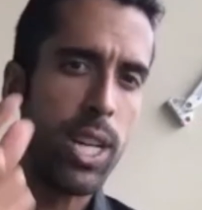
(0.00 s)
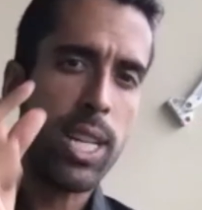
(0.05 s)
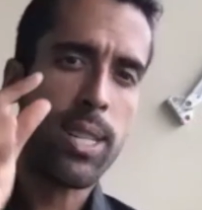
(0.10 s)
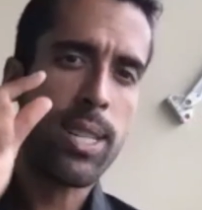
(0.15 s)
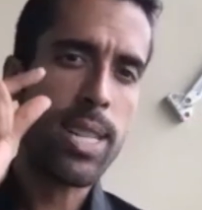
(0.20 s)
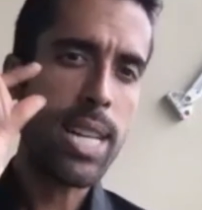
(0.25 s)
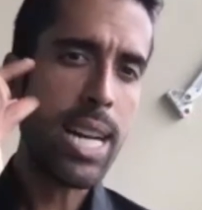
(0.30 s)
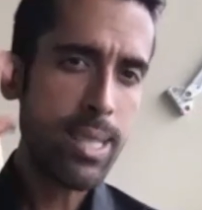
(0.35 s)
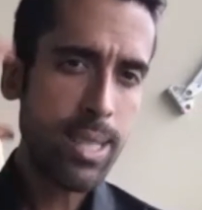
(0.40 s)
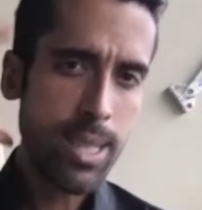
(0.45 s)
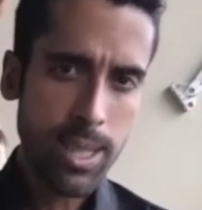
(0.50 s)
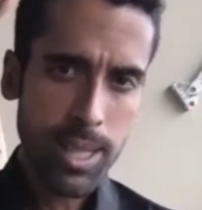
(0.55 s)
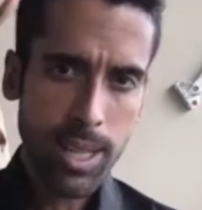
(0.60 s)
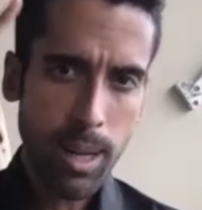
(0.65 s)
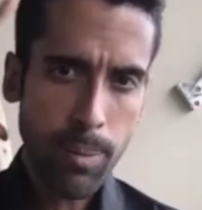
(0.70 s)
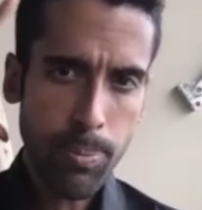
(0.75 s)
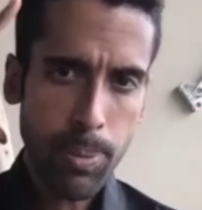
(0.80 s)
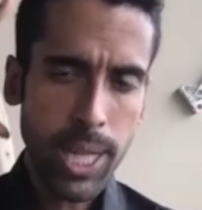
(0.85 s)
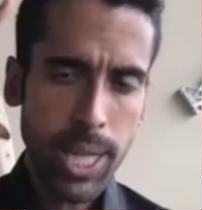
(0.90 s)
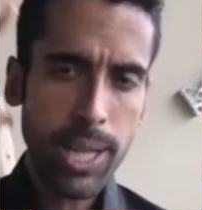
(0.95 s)
It's not just
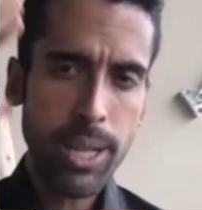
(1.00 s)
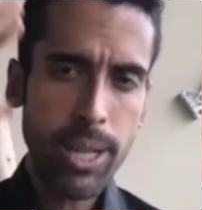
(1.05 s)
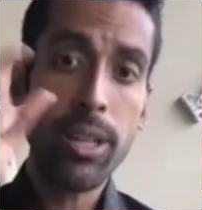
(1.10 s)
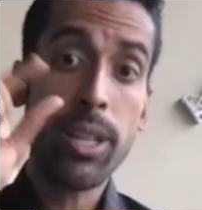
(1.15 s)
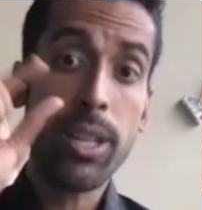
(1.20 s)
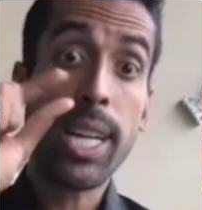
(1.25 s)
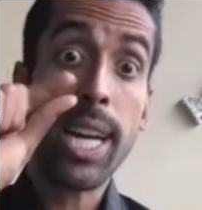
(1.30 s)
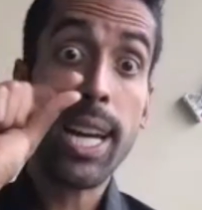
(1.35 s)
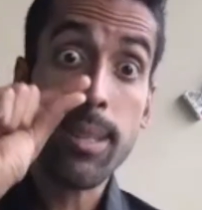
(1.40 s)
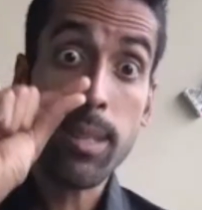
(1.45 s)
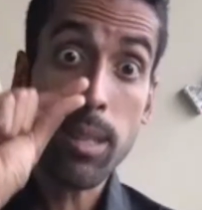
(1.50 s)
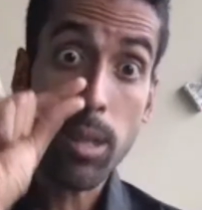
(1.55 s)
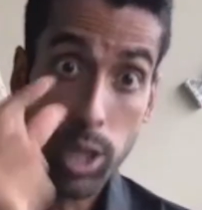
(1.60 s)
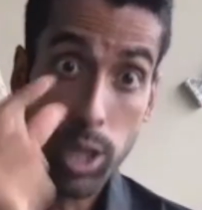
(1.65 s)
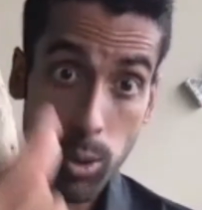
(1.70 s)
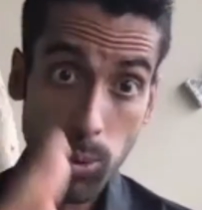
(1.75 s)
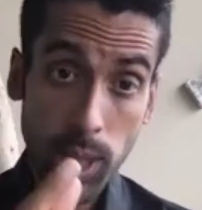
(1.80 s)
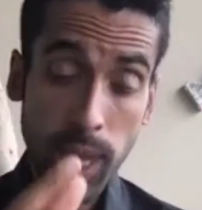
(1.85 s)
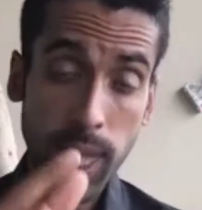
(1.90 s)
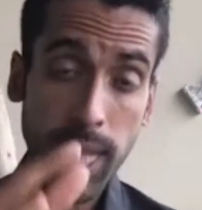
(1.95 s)
up here. You got to start
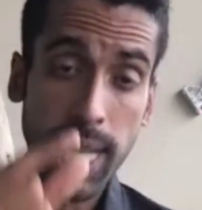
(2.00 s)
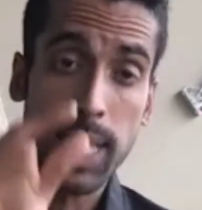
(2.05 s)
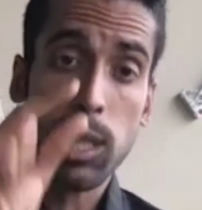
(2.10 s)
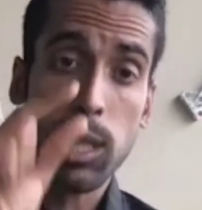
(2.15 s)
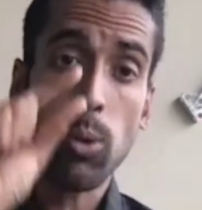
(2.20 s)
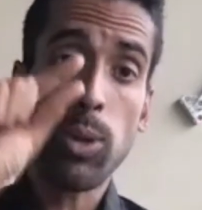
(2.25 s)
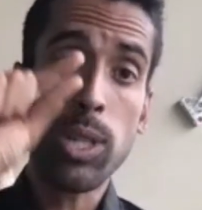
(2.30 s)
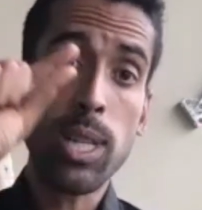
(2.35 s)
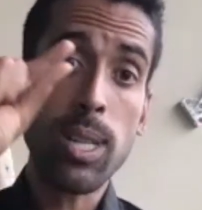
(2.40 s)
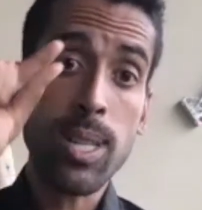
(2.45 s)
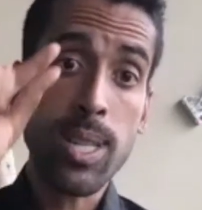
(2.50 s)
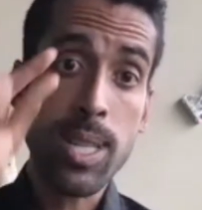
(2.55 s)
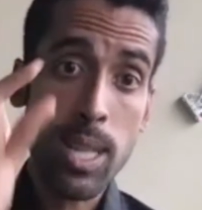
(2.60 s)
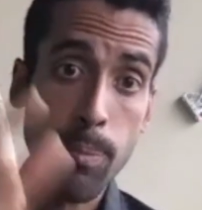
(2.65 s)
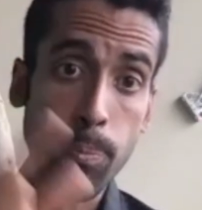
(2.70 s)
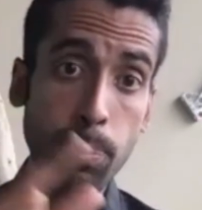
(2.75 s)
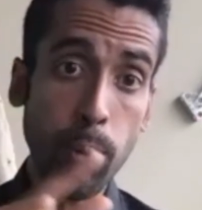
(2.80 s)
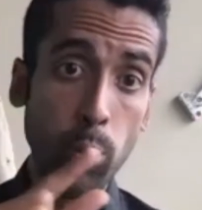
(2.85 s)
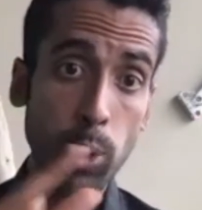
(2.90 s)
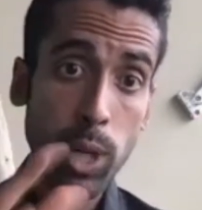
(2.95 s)
doing things. So what's a
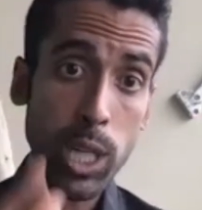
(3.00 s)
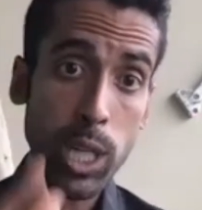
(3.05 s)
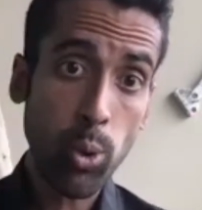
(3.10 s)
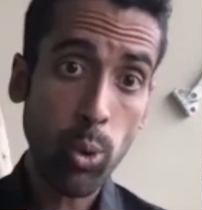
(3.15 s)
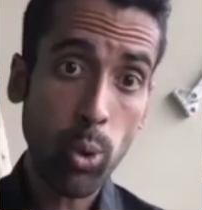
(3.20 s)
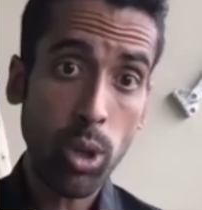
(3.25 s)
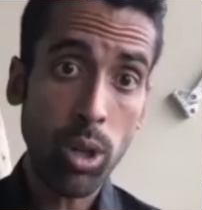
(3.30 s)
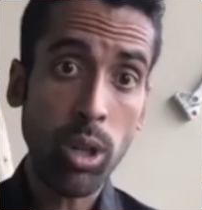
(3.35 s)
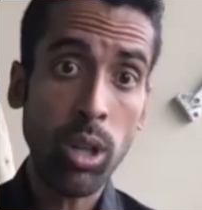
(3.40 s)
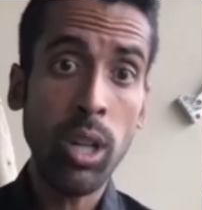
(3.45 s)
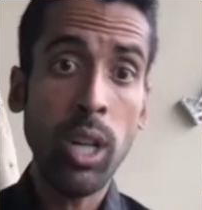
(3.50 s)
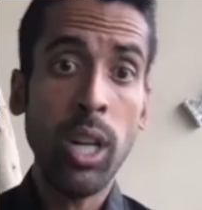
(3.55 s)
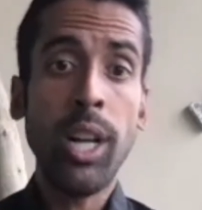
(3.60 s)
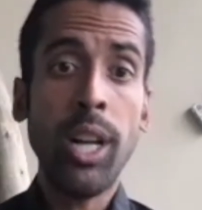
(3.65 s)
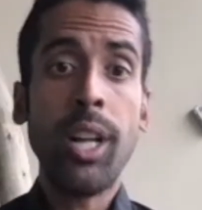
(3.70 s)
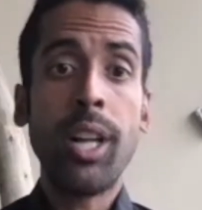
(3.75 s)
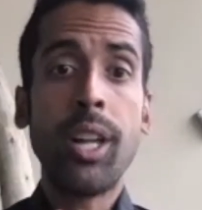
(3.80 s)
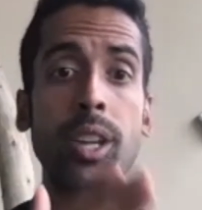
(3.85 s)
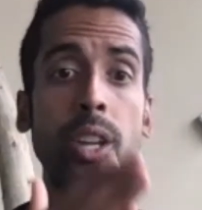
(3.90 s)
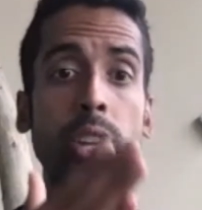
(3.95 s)
simple ritual
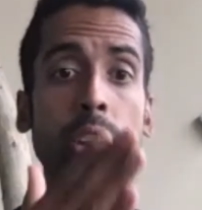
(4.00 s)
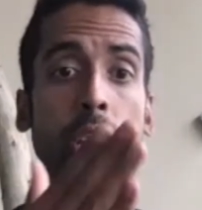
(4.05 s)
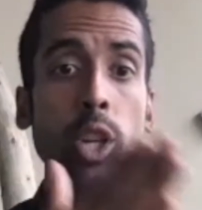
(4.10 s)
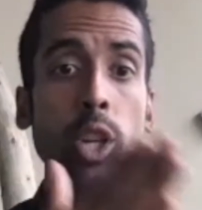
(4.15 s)
you can do